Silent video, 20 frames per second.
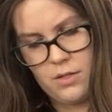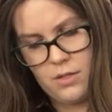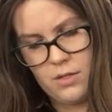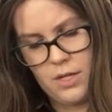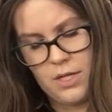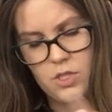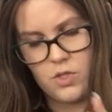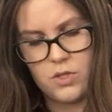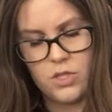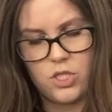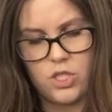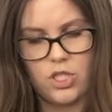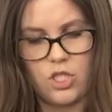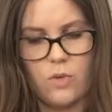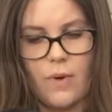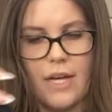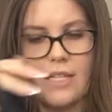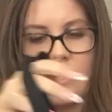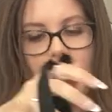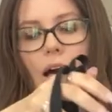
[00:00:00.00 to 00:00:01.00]
So it's a
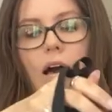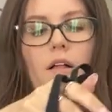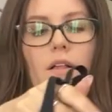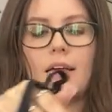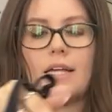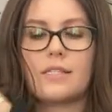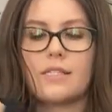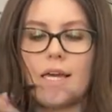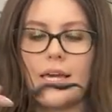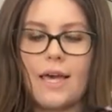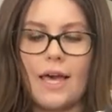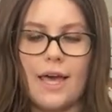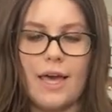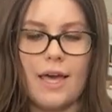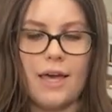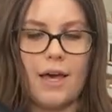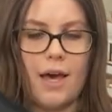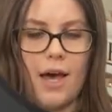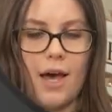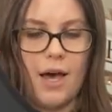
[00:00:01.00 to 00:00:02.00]
2XL, it's like a,
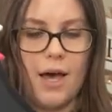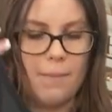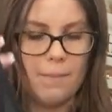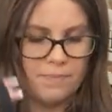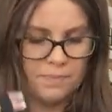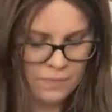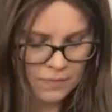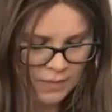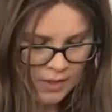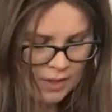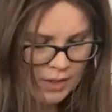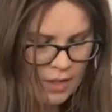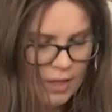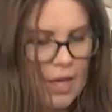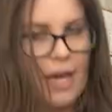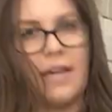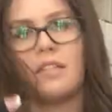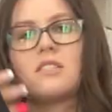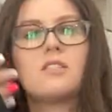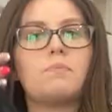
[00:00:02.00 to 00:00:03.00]
um, a
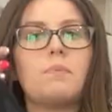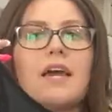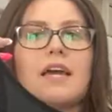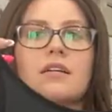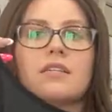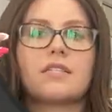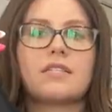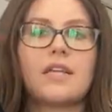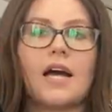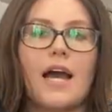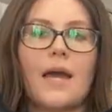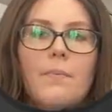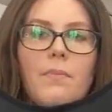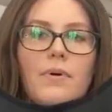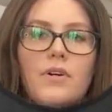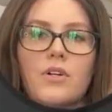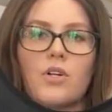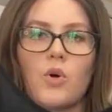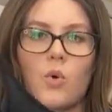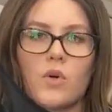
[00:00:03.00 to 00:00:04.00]
Spanx type
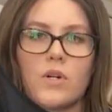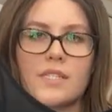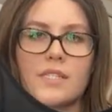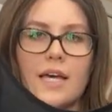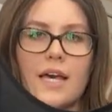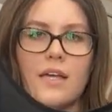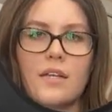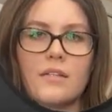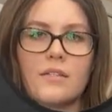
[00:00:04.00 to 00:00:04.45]
corset